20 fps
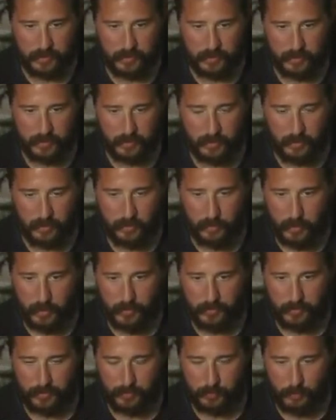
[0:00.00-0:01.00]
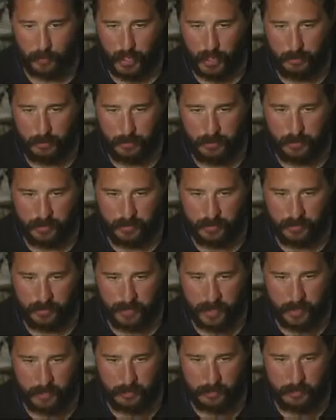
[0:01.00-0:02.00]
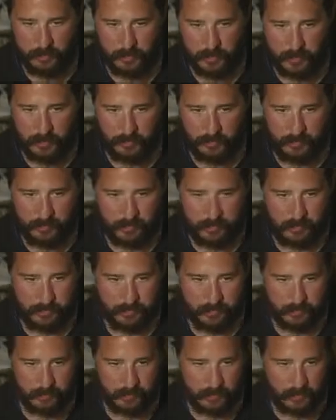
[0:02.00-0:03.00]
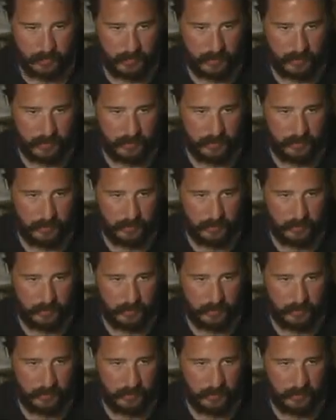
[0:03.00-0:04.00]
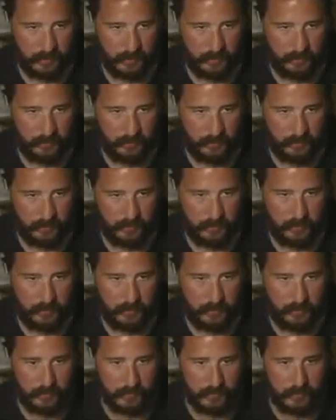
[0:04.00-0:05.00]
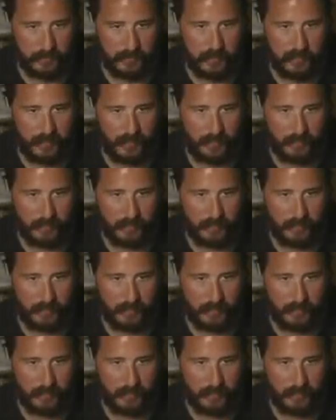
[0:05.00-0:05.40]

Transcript: you know, most rappers can sample stuff and make a new song out of it. Ah.